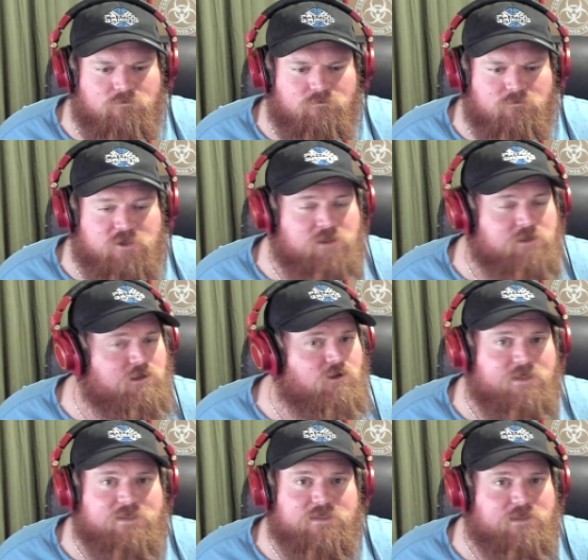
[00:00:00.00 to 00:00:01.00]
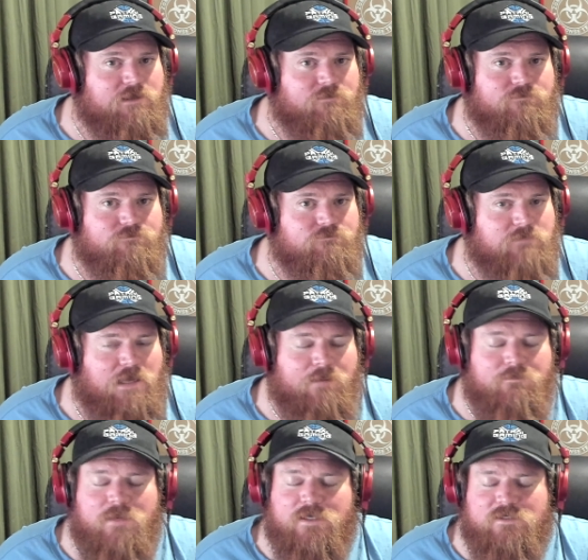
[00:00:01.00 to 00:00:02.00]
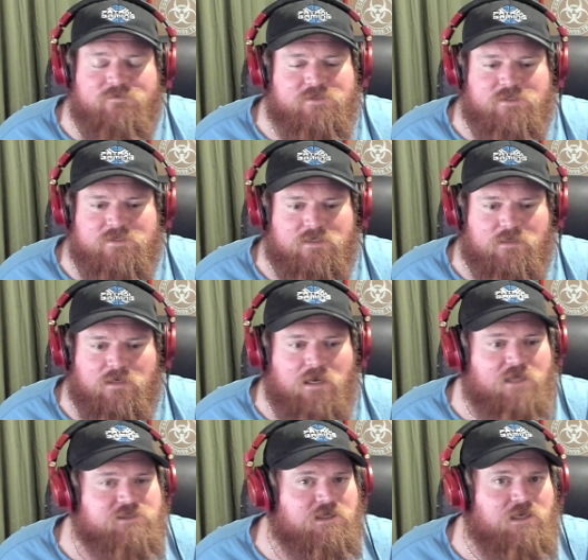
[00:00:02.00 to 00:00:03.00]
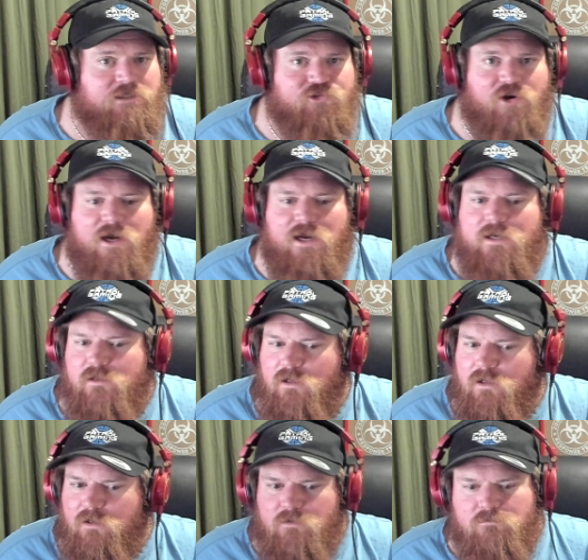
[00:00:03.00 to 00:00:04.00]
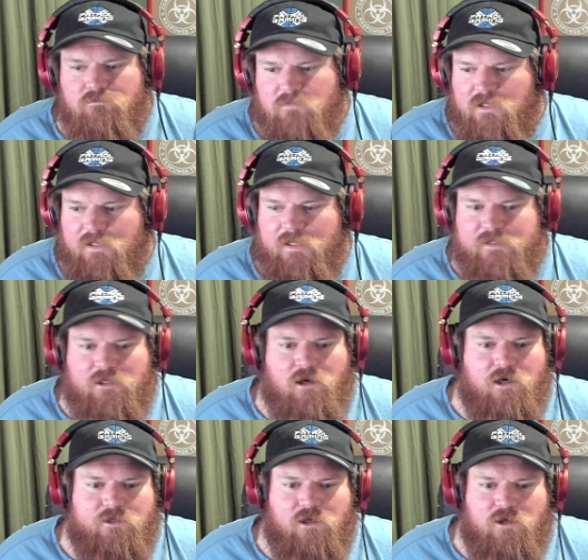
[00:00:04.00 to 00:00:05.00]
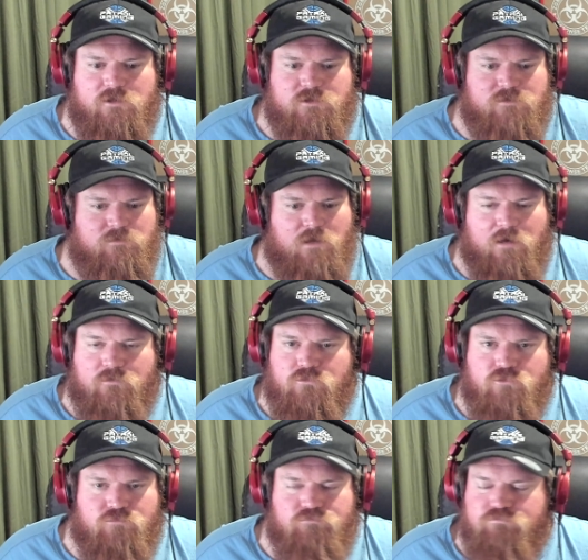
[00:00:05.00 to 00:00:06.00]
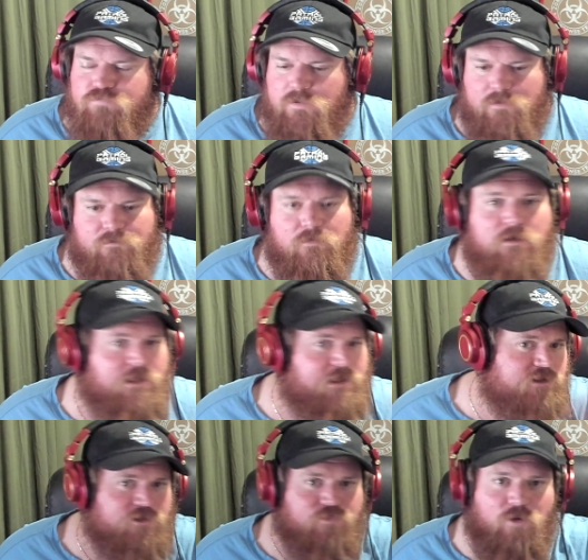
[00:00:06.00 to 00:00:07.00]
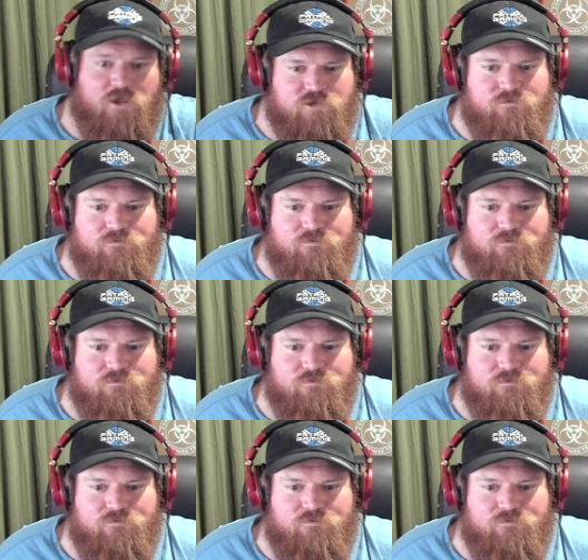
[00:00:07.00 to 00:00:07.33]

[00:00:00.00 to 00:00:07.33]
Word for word: she's a great singer, a magnificent singer, classically trained, can hit the high notes. Let's just watch.